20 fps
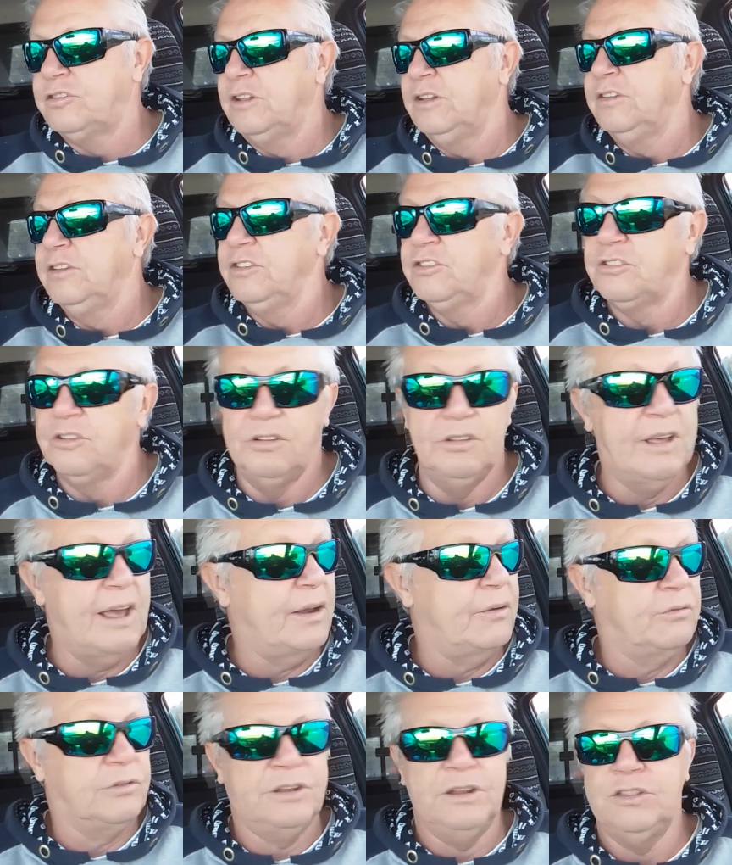did this, did
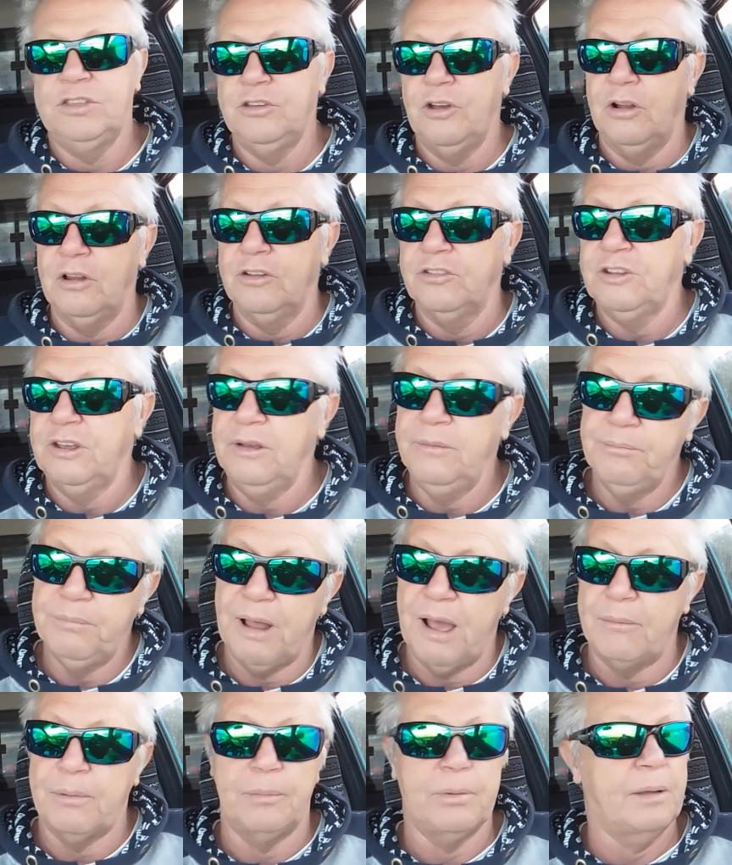that, did theology,
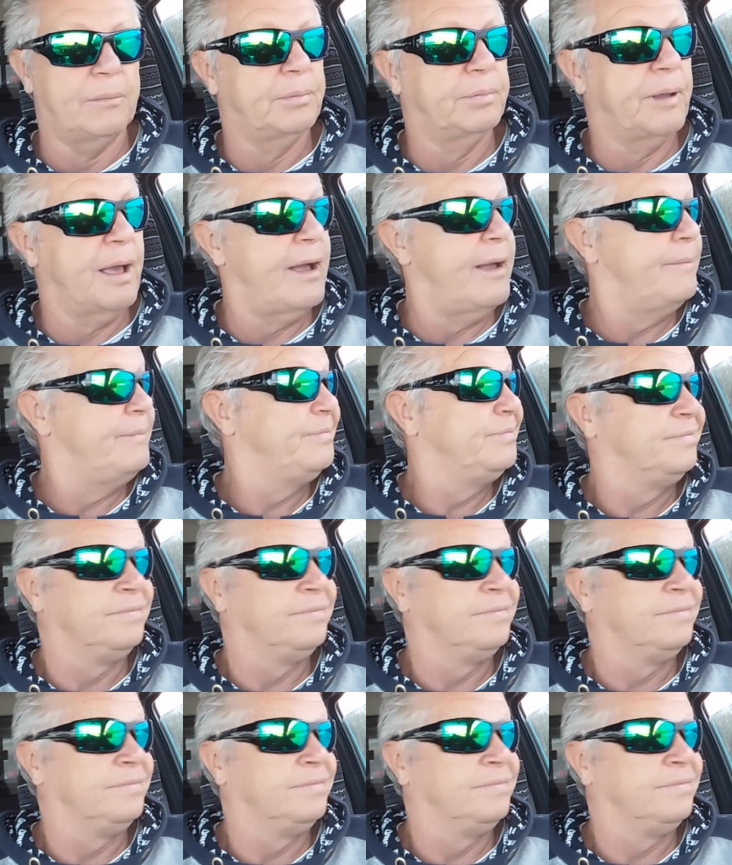blah, blah, blah, blah, blah.